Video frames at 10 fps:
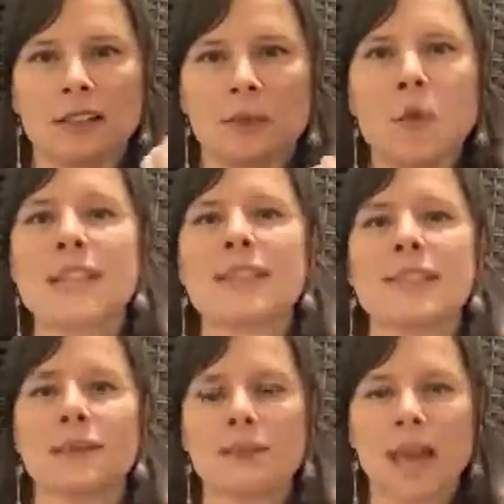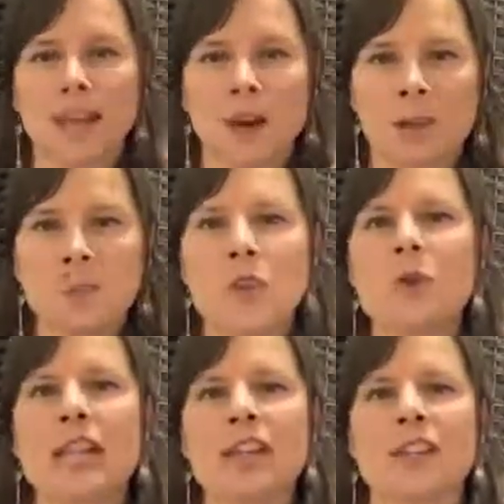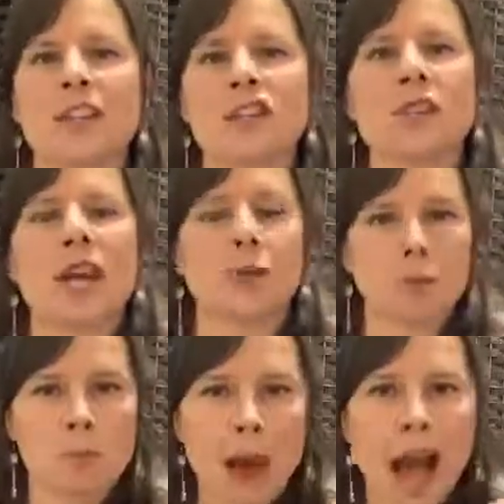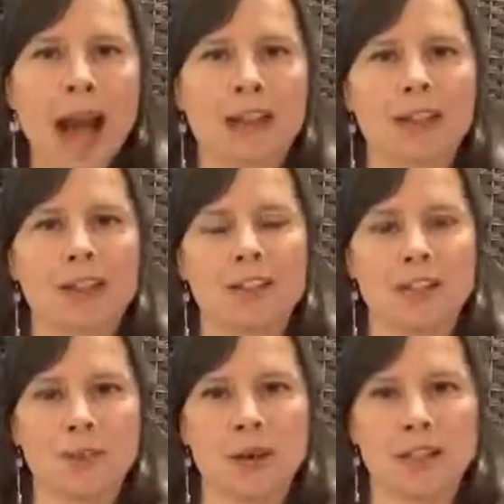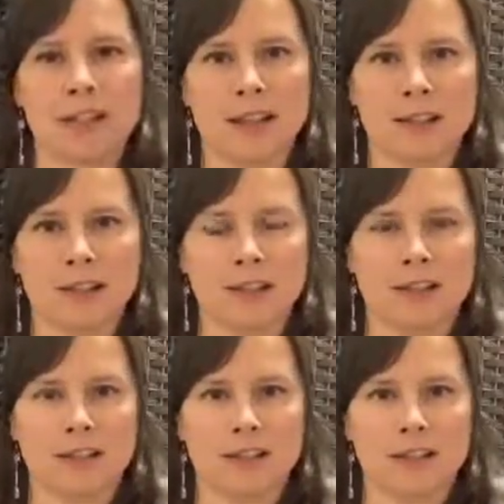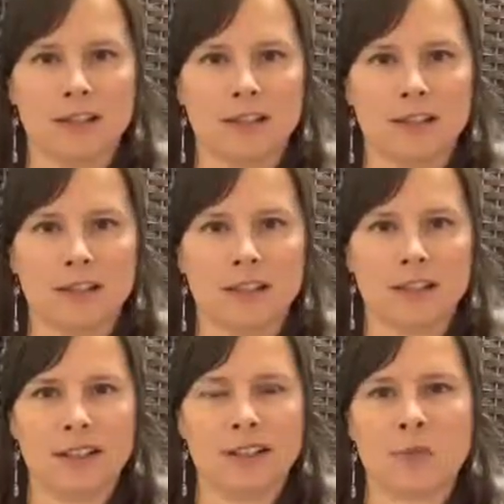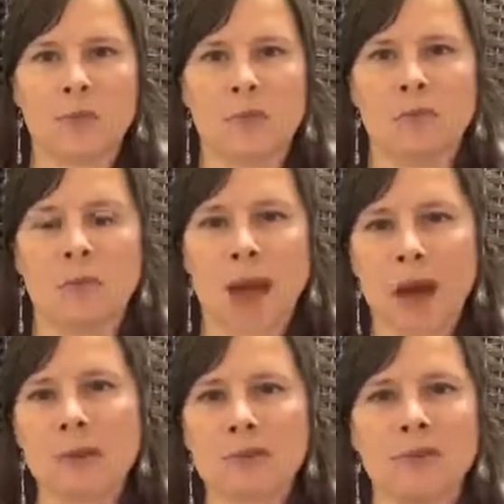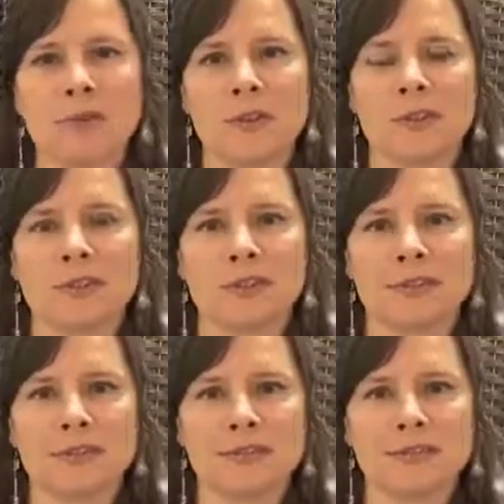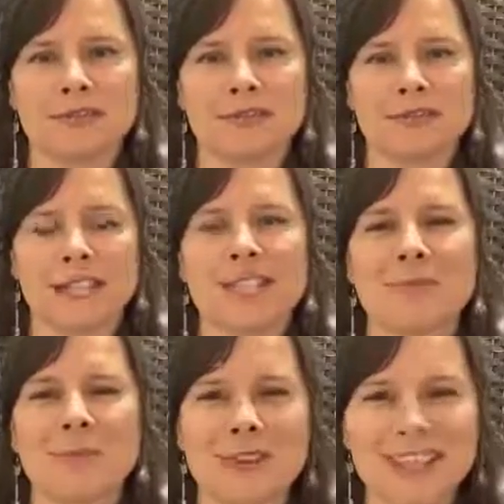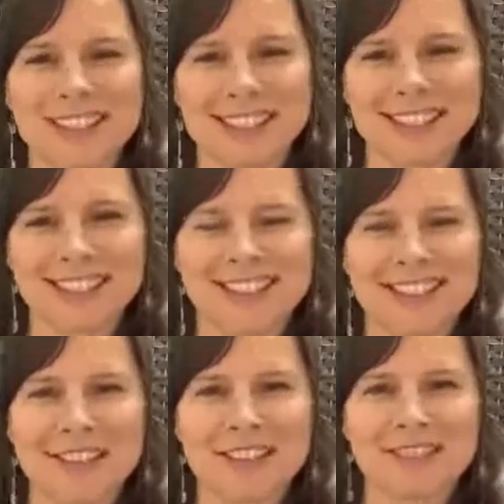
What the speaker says: wisdom and our beauty and our strength back to one another. It's the most powerful experience